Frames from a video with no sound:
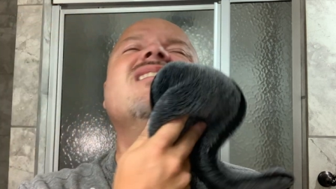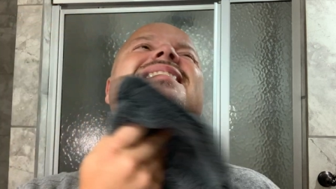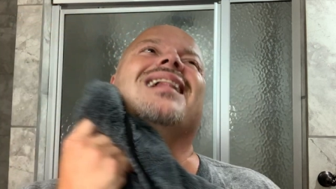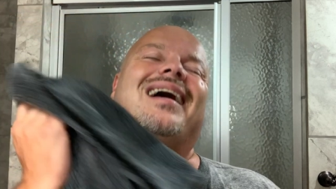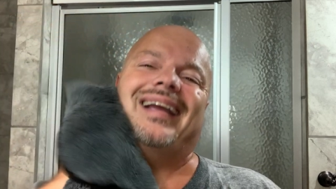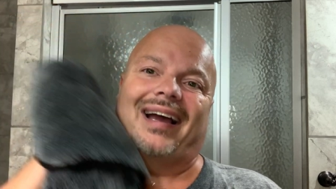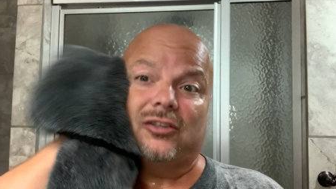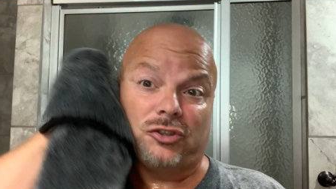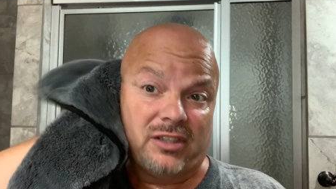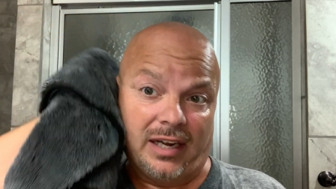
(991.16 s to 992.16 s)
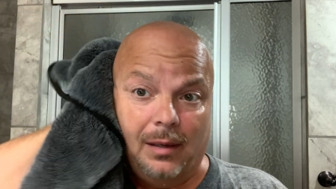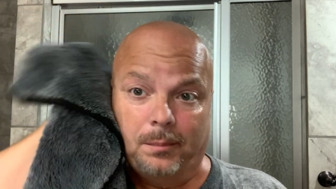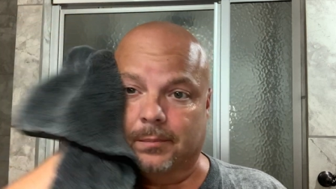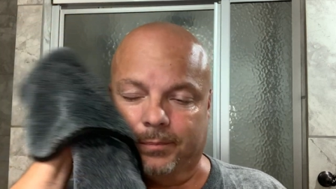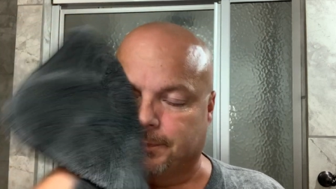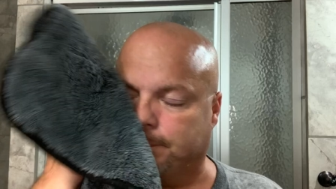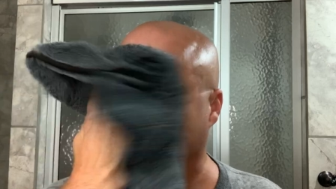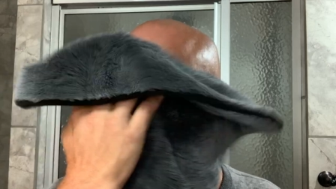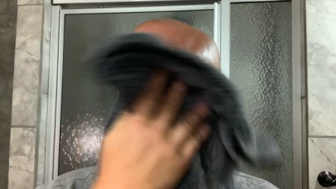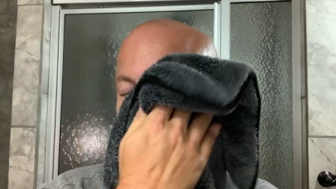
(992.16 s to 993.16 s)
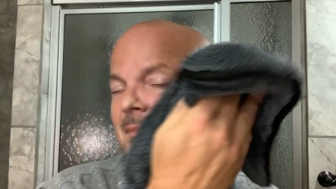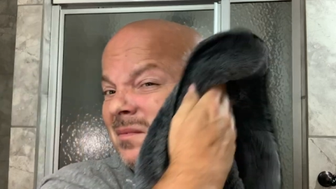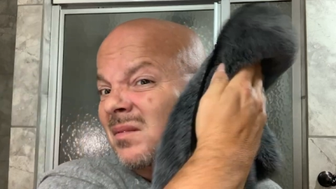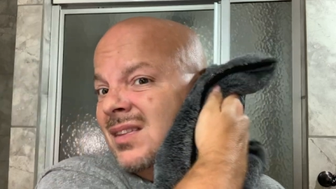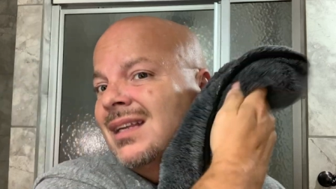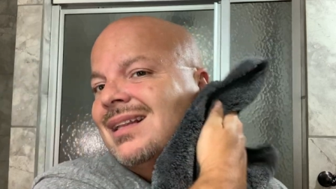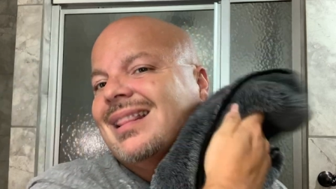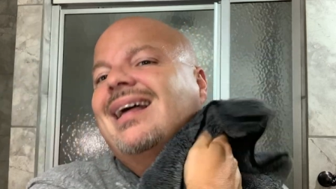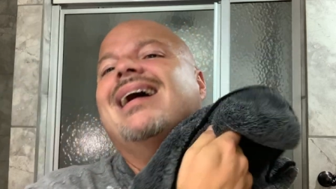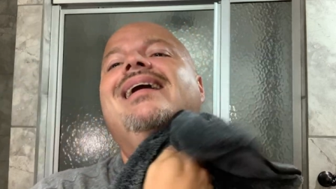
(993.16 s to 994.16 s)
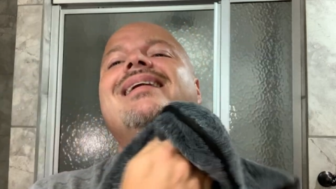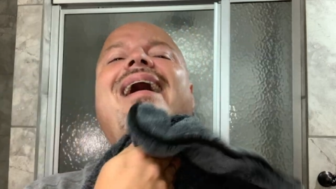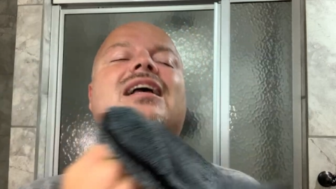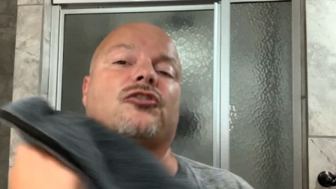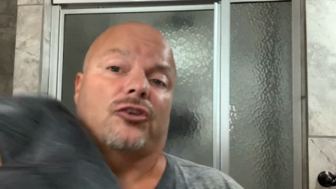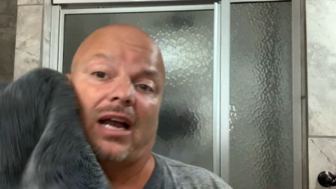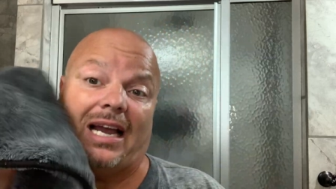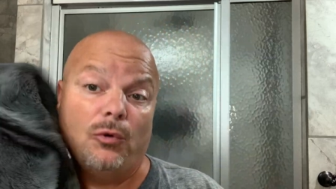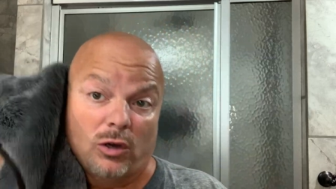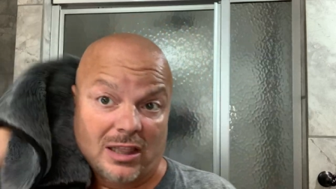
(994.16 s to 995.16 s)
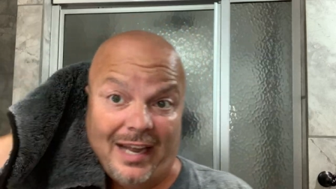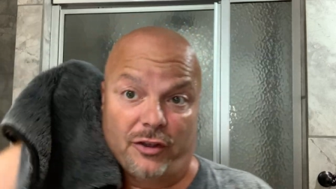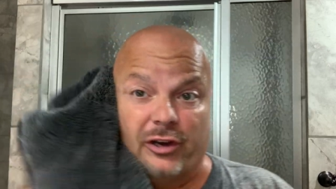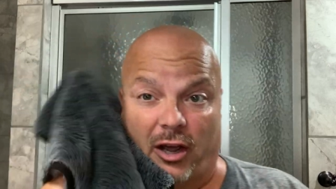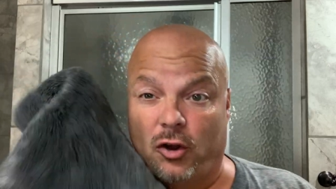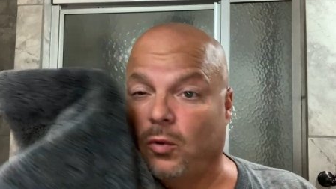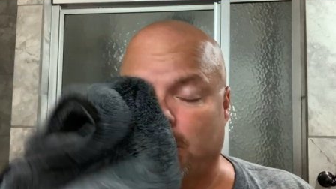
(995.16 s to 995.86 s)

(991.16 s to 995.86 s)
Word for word: it's Lancaster time. Lancaster. I will let you know